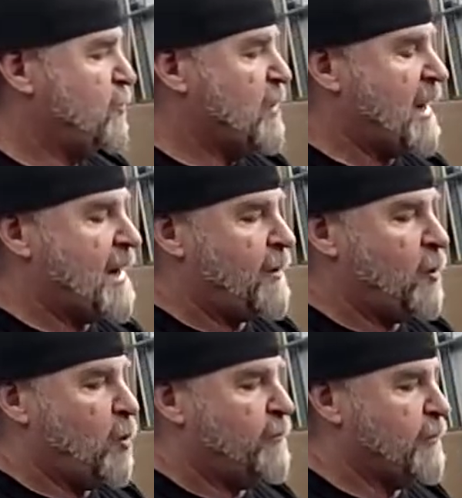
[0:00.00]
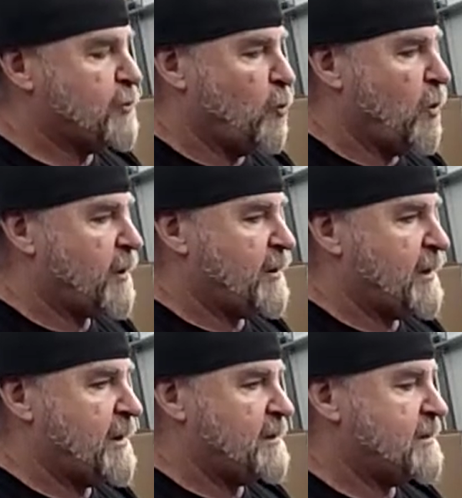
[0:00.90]
Do not over torque
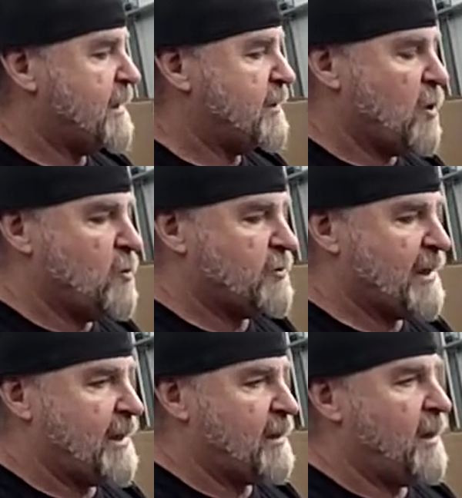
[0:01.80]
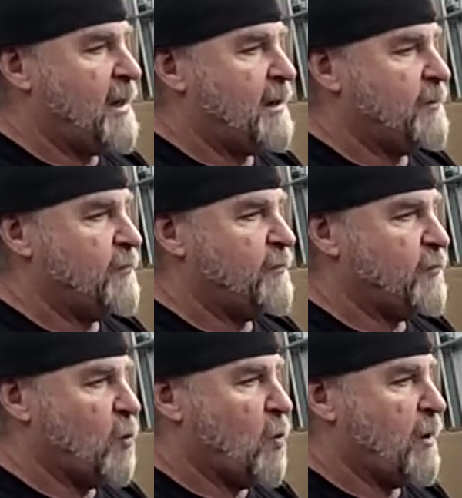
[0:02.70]
these. They don't take a lot of
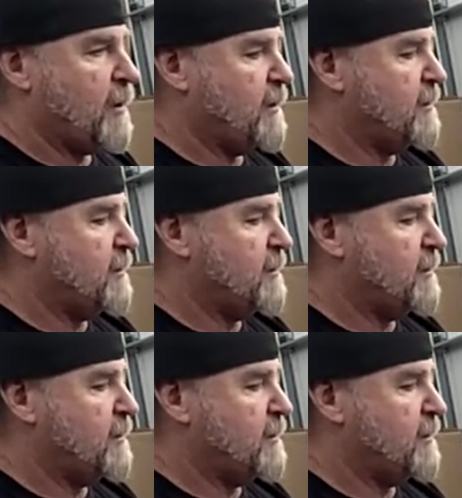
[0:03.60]
torque.